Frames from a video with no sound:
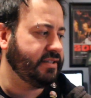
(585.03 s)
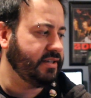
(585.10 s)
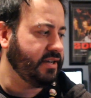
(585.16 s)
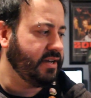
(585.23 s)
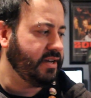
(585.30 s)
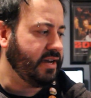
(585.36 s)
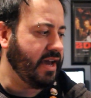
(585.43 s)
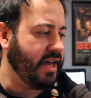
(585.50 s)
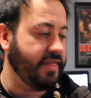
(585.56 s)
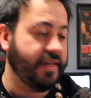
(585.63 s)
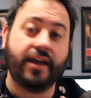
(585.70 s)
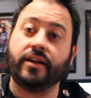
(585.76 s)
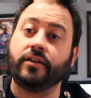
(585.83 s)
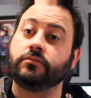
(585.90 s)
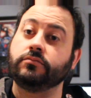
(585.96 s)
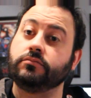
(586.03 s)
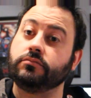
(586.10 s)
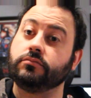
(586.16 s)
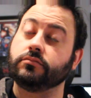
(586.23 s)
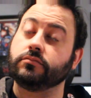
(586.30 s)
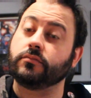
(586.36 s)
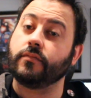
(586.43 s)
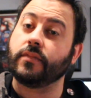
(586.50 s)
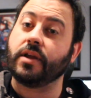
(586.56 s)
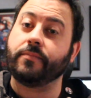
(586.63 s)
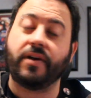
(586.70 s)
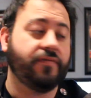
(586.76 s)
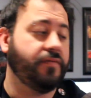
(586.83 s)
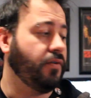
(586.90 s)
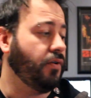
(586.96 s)
and then
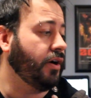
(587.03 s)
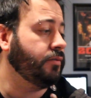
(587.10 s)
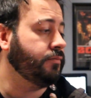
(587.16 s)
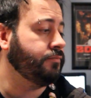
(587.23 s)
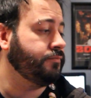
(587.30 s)
my 4.